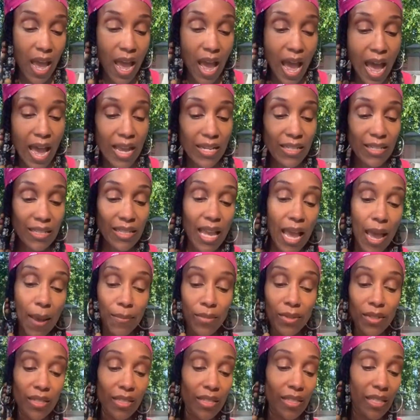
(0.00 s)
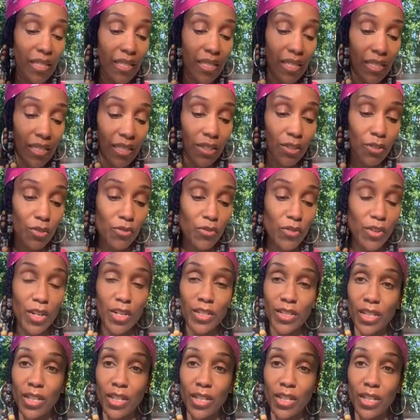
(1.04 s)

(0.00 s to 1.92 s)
I just happened to see this little verse.